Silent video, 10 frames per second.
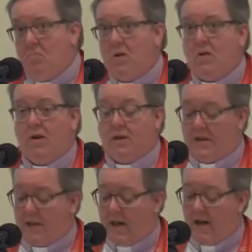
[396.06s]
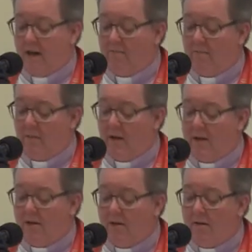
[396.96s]
It's hard to say.
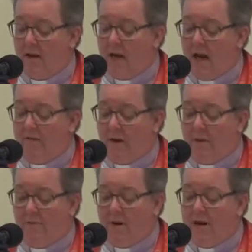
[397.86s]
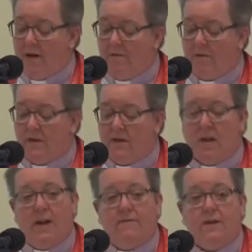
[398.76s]
He certainly gave up 3 years of his
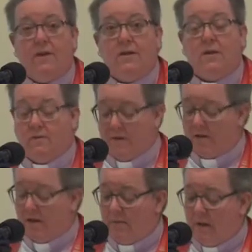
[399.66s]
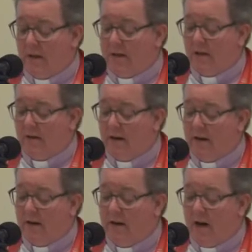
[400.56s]
life in service to the
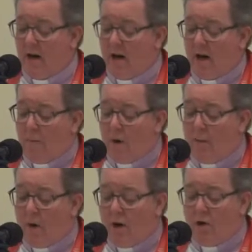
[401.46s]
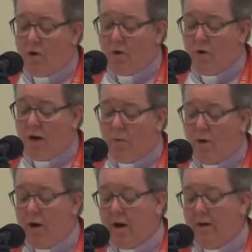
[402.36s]
military, but I'm not sure he
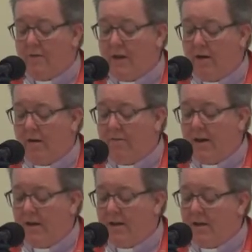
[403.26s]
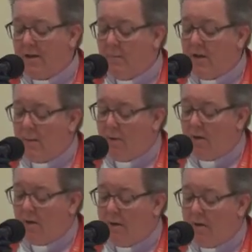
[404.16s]
would not have sacrificed some
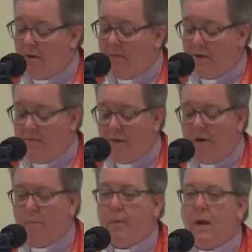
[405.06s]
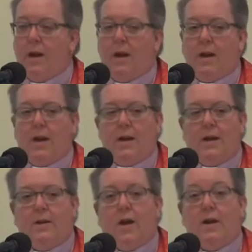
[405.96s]
similar amount of his freedom had
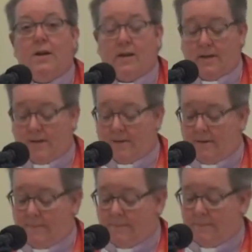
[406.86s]
he not enlisted.